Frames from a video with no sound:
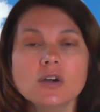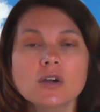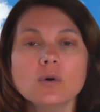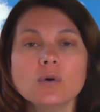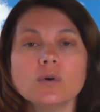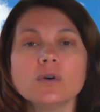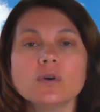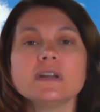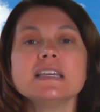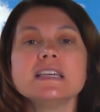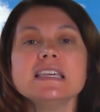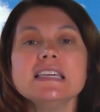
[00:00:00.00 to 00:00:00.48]

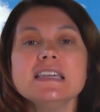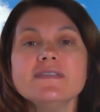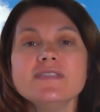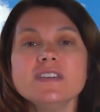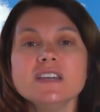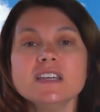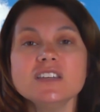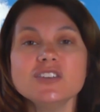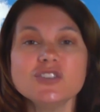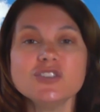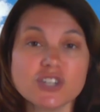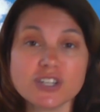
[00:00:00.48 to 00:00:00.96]
or
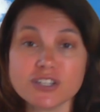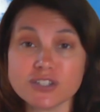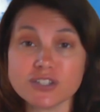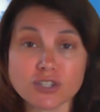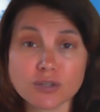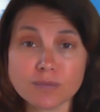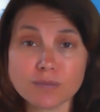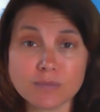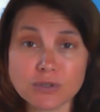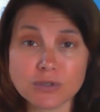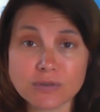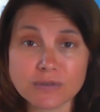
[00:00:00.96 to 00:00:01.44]
even
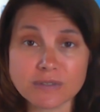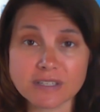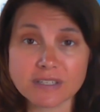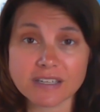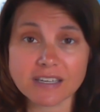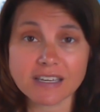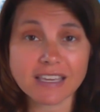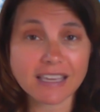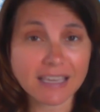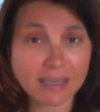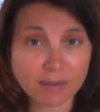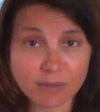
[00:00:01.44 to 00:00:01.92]
gentle
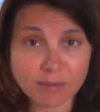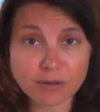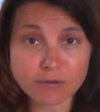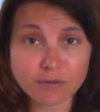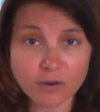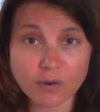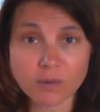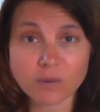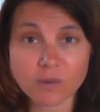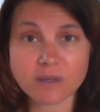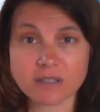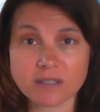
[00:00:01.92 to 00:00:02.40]
music can be
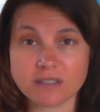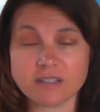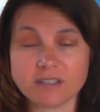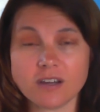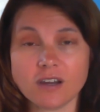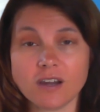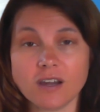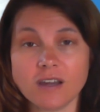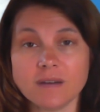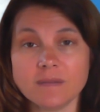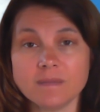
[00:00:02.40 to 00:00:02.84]
focused on.